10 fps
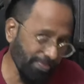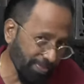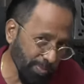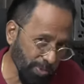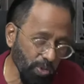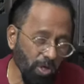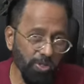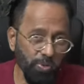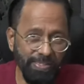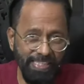if it was not
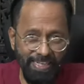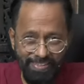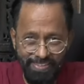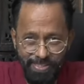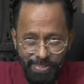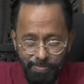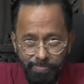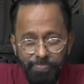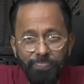so tiresome,